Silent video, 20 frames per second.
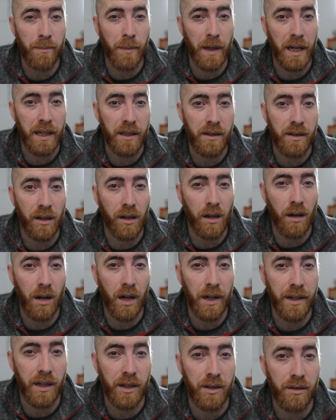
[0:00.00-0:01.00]
speed to
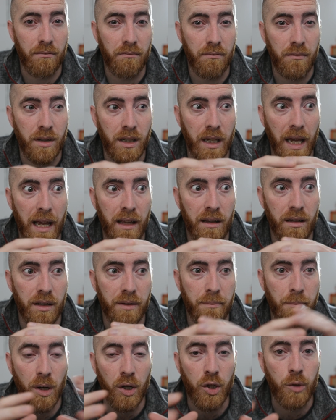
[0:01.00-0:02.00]
kind of get
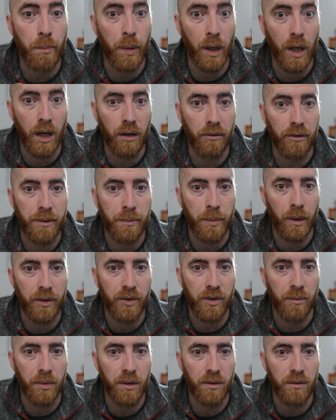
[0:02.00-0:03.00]
as much blur as
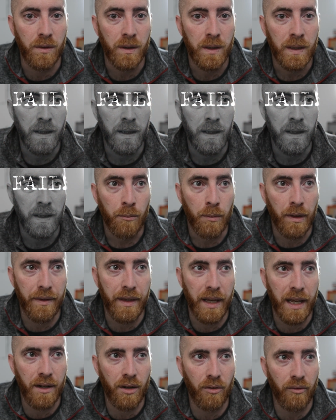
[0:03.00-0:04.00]
possible, but
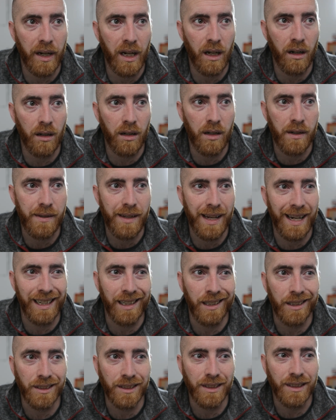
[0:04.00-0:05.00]
then I realised, hang
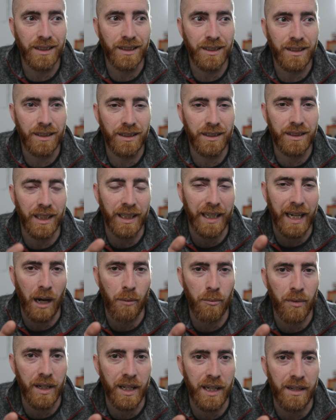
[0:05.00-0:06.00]
on, the
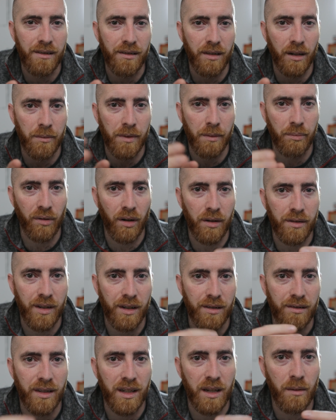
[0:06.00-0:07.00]
camera needs time to
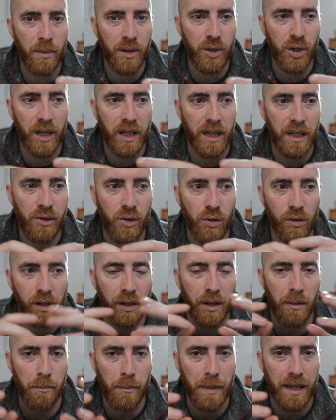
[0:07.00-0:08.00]
process the images, you're
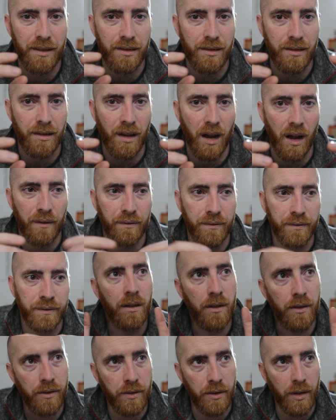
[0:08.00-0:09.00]
gonna miss stuff.
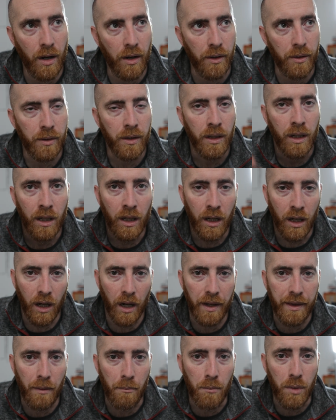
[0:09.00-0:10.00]
So
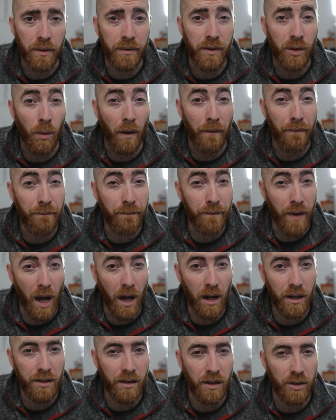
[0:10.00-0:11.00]
I then moved to a
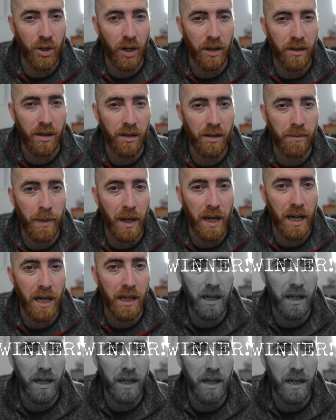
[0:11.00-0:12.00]
faster shutter
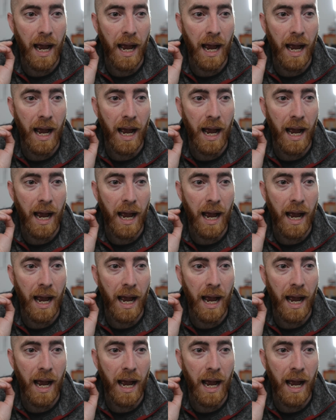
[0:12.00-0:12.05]
speed